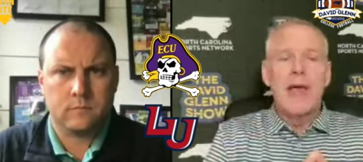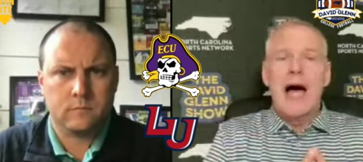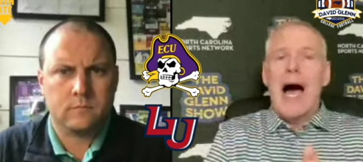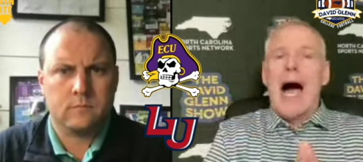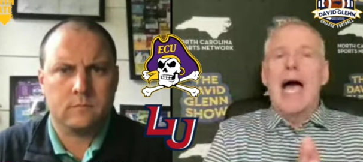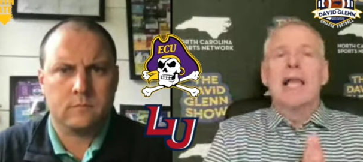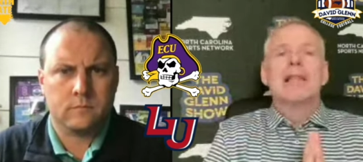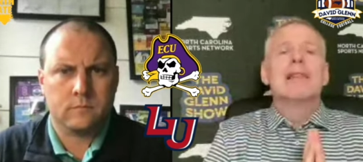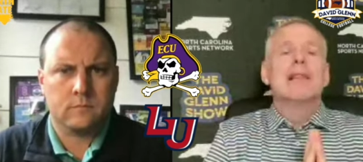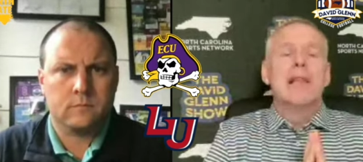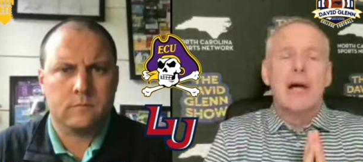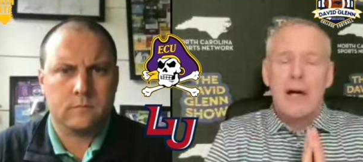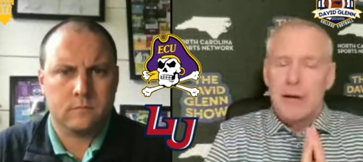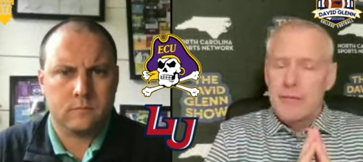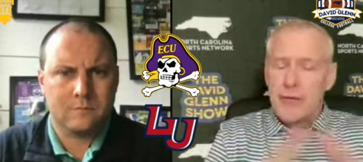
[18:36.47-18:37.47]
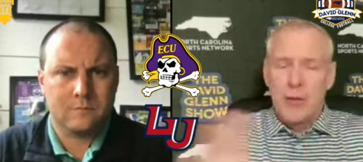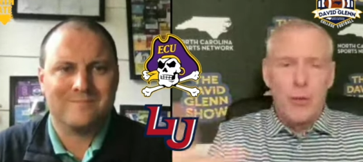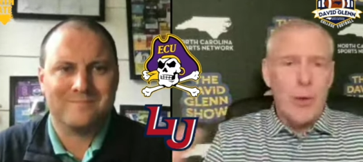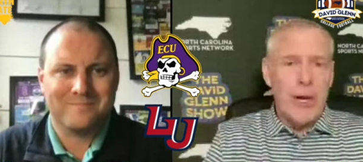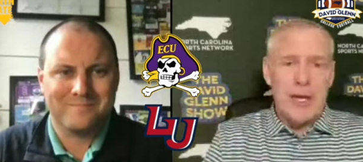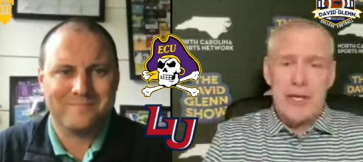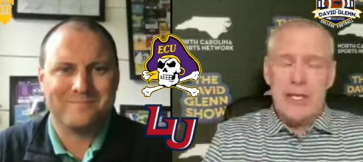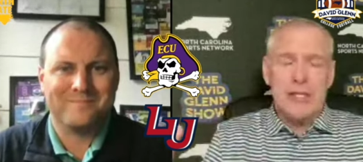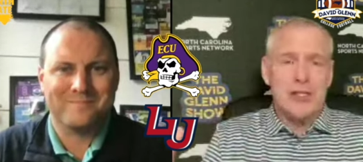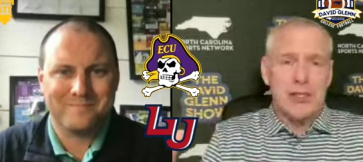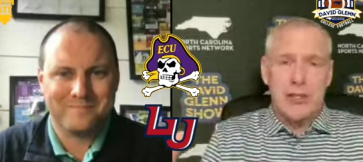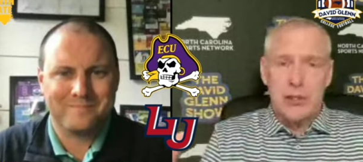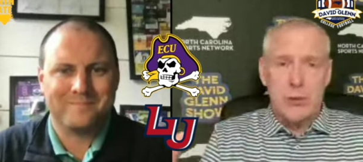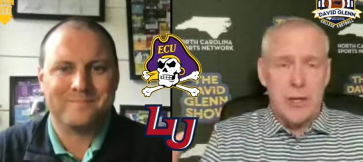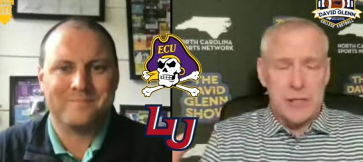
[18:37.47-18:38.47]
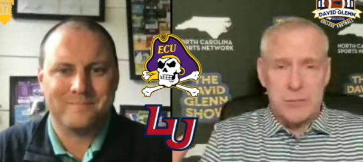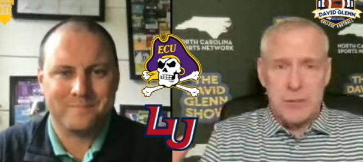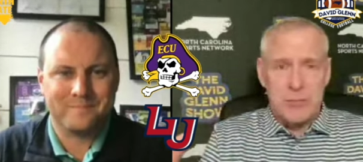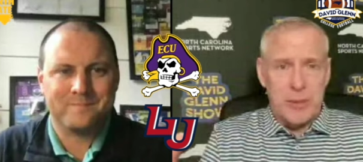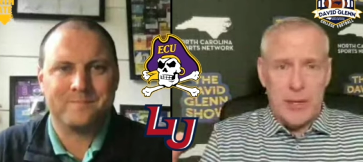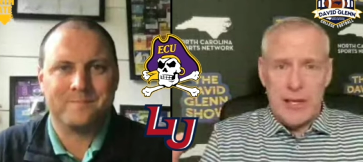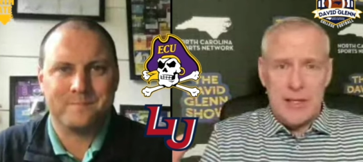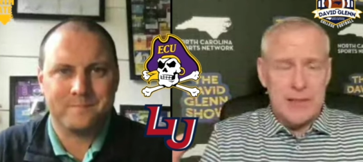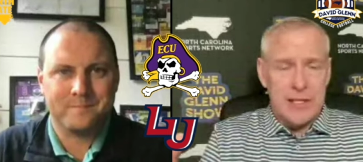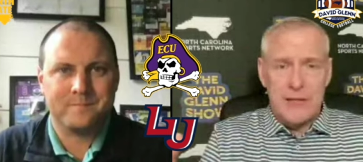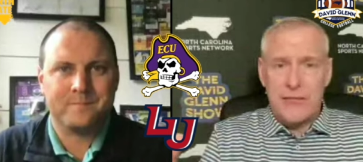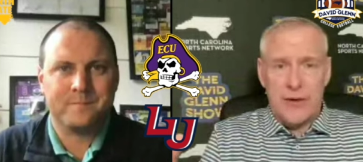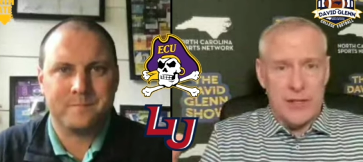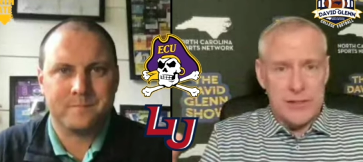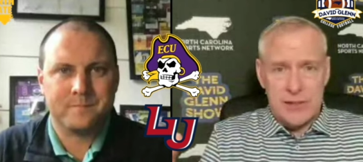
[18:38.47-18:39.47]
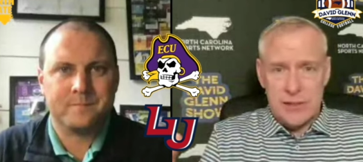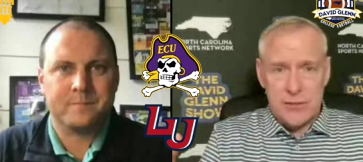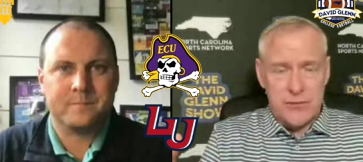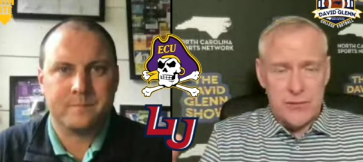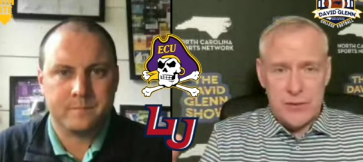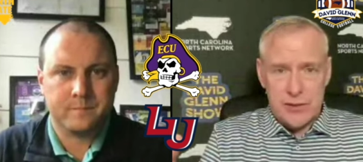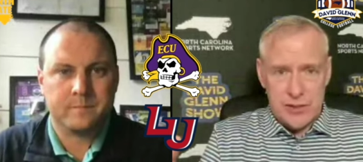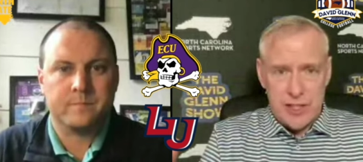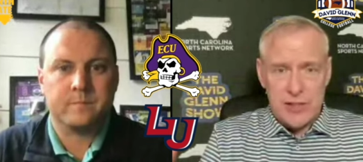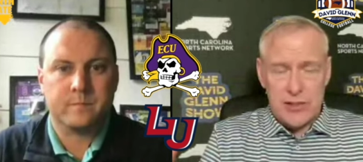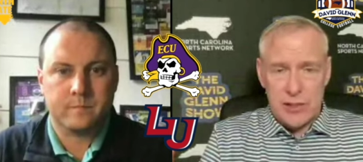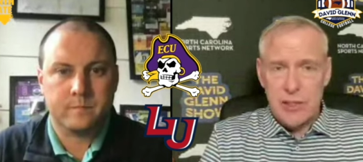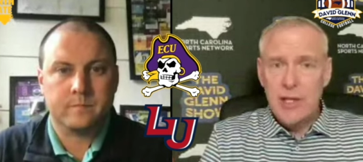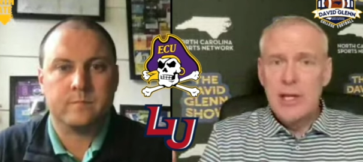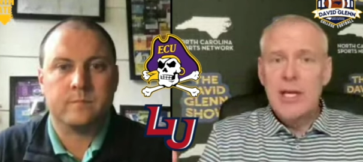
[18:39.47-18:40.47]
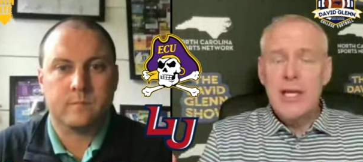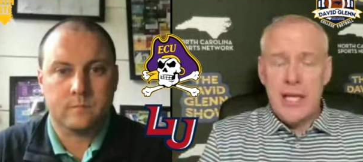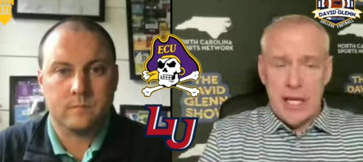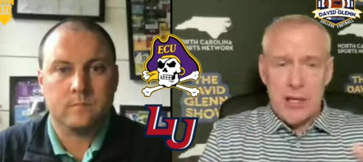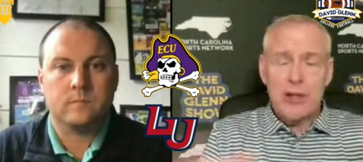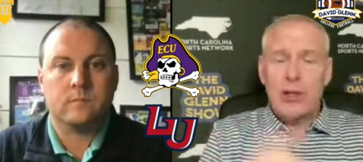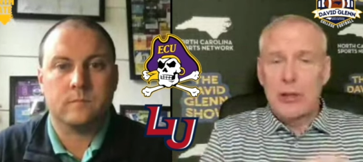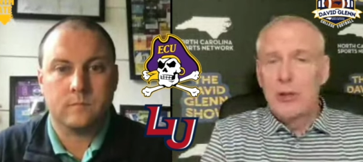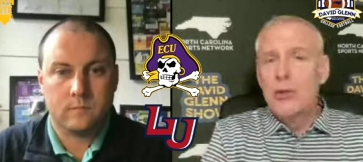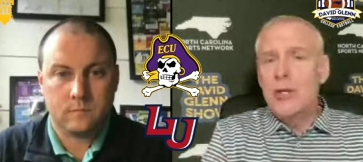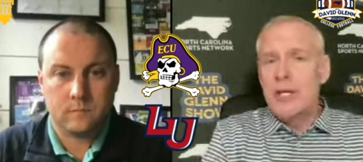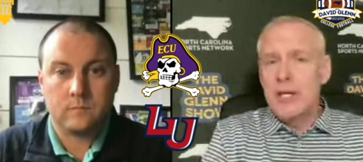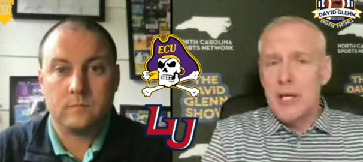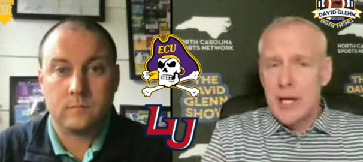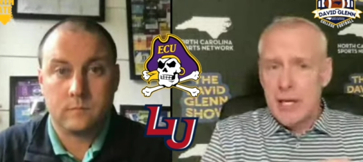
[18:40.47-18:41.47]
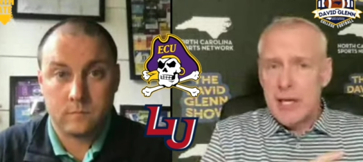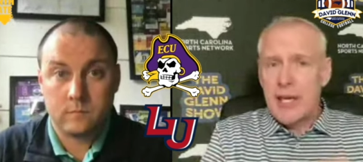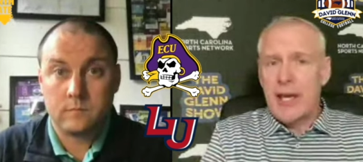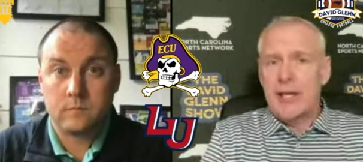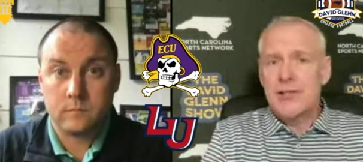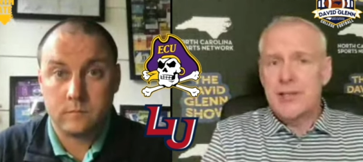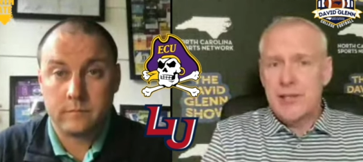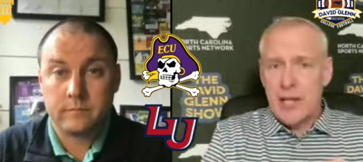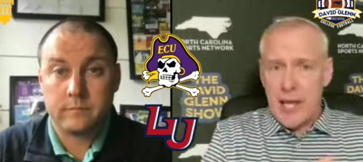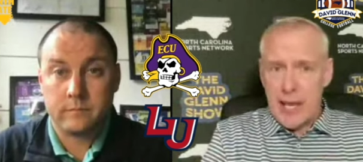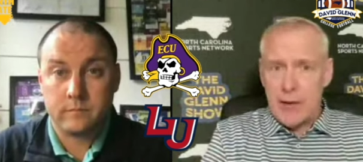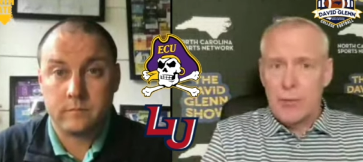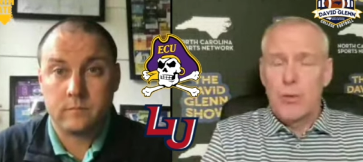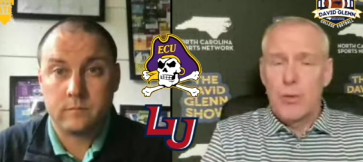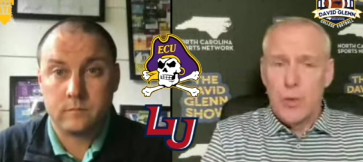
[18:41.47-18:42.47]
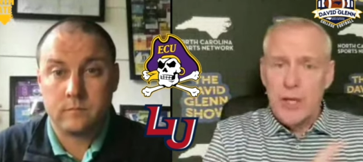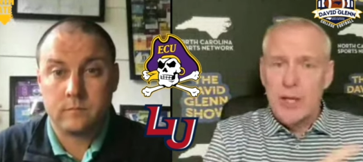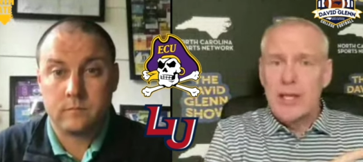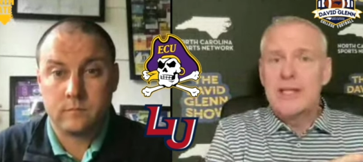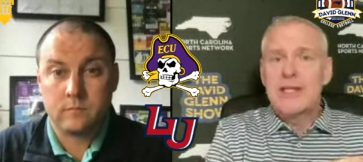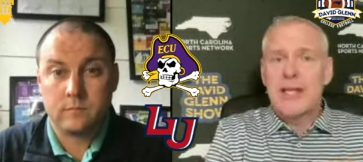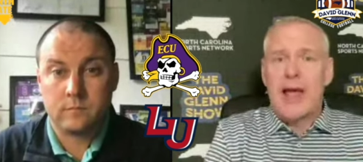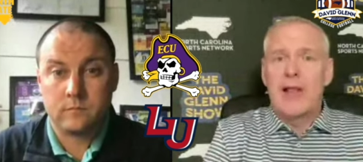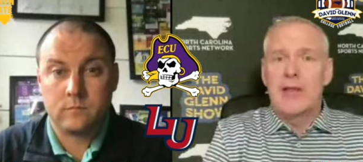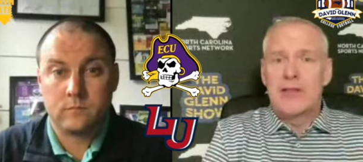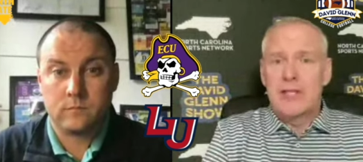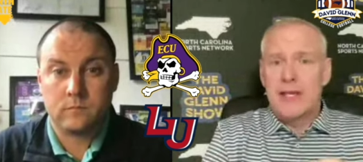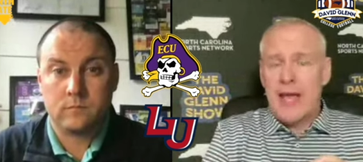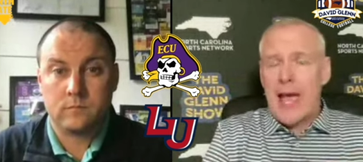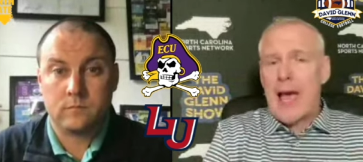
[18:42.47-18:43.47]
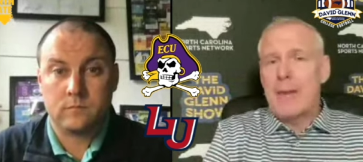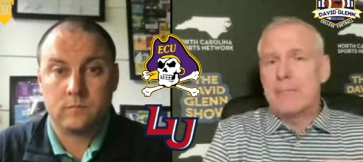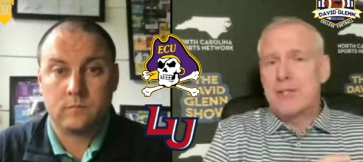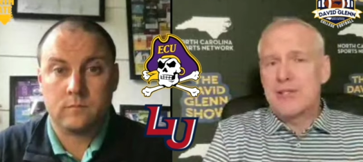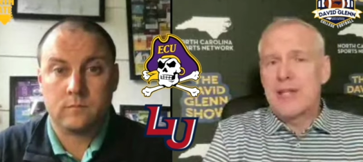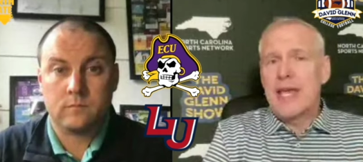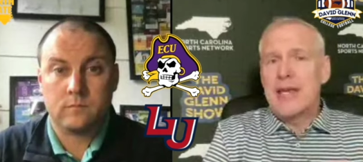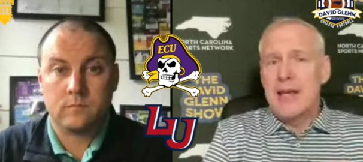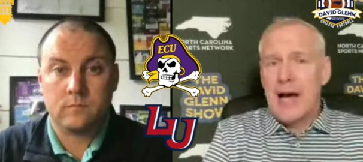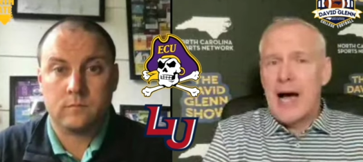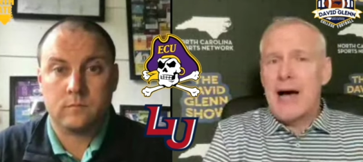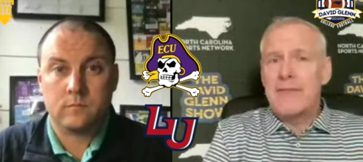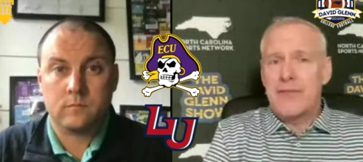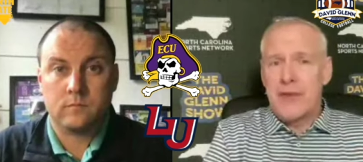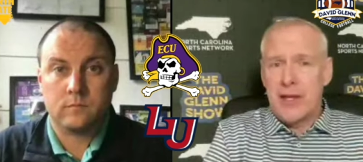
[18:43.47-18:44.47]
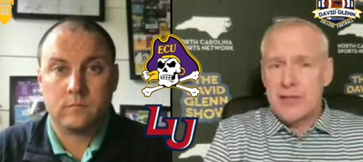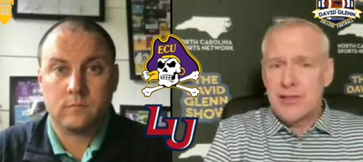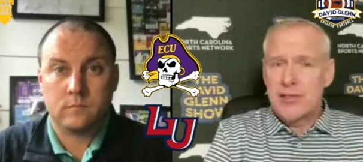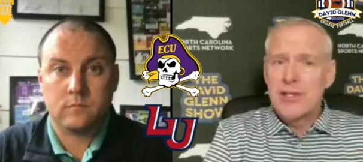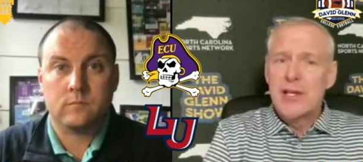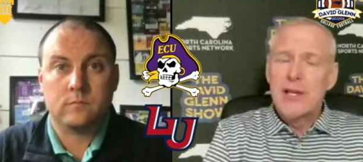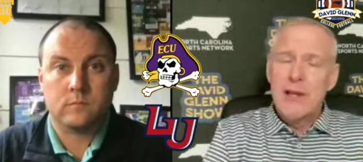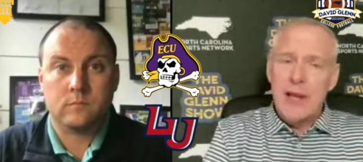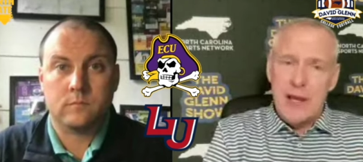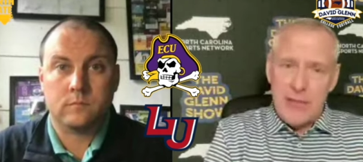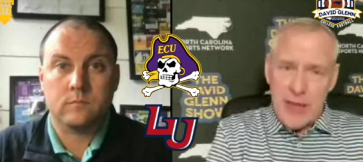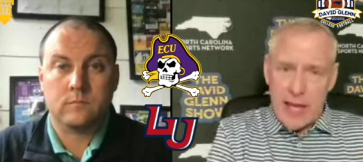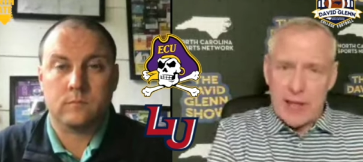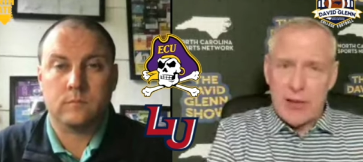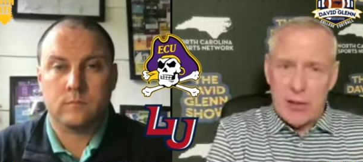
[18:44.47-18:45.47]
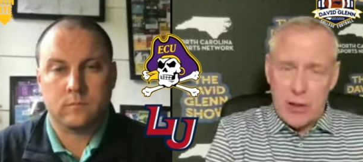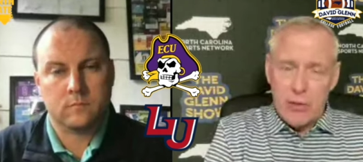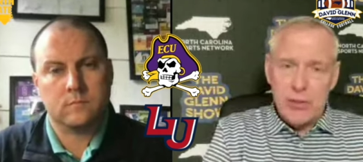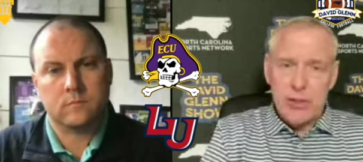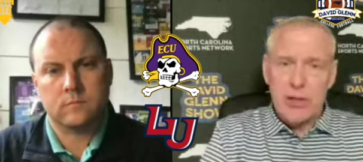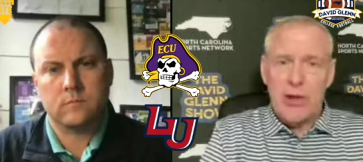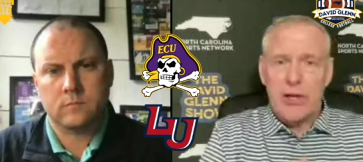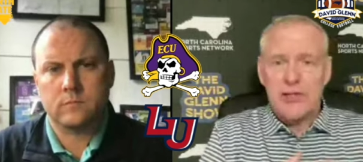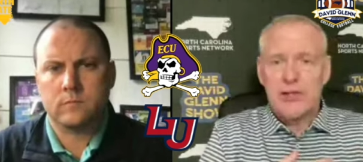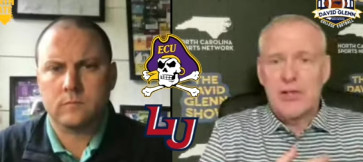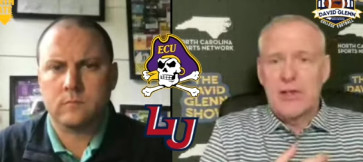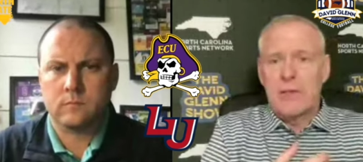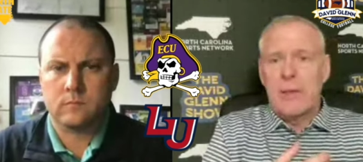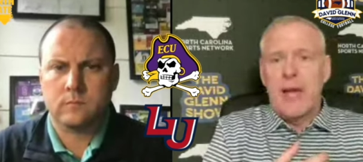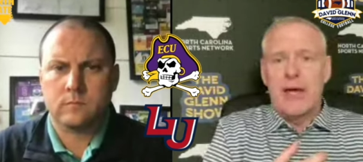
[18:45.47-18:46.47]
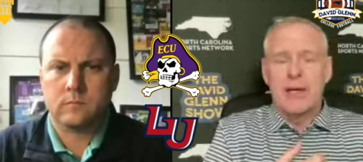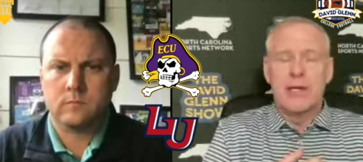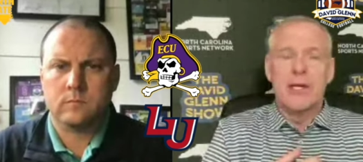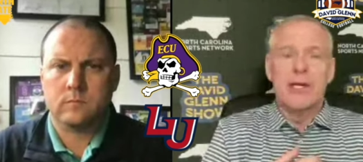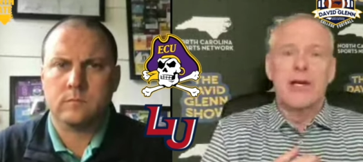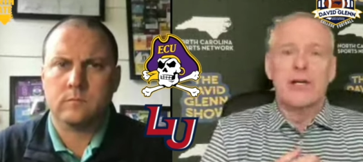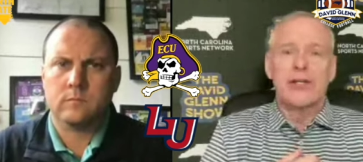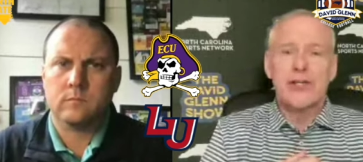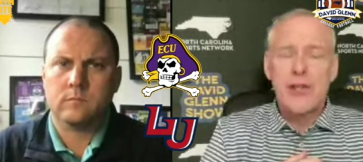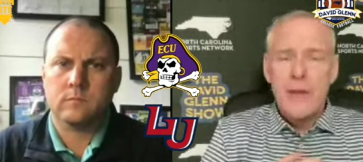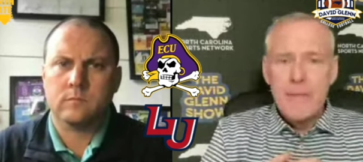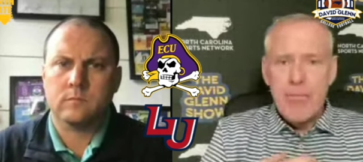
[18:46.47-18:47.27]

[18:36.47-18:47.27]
Speaker 1: I love the way ECU has been playing defense this season, including against a really talented App State offense in that close loss to the Mountaineers.